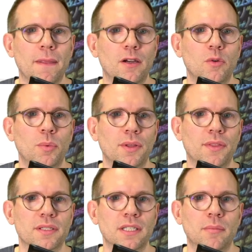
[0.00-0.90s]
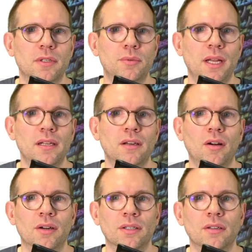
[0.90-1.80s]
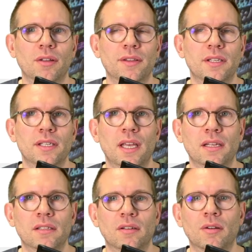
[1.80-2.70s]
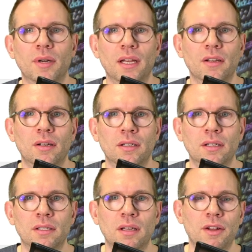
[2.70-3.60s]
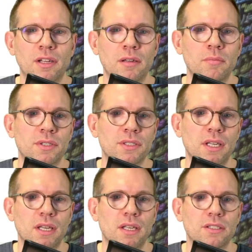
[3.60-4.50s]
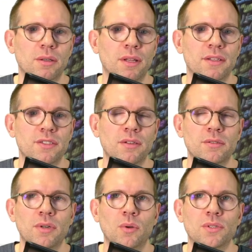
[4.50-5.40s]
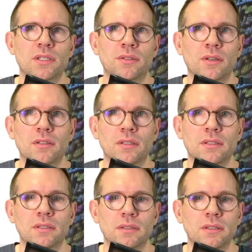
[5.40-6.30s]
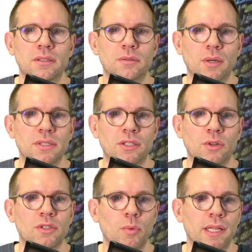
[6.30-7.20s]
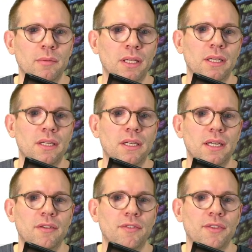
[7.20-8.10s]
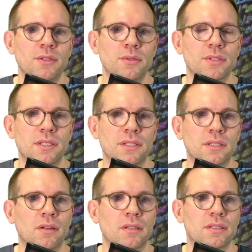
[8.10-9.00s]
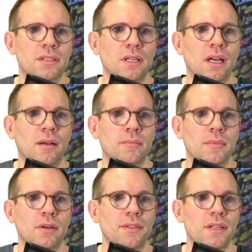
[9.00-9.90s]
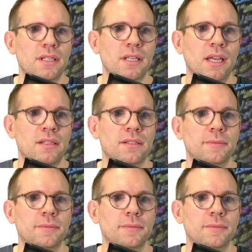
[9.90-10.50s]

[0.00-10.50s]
with some render on authenticated or render on anonymous, so that certain routes are not available if the user is not authenticated.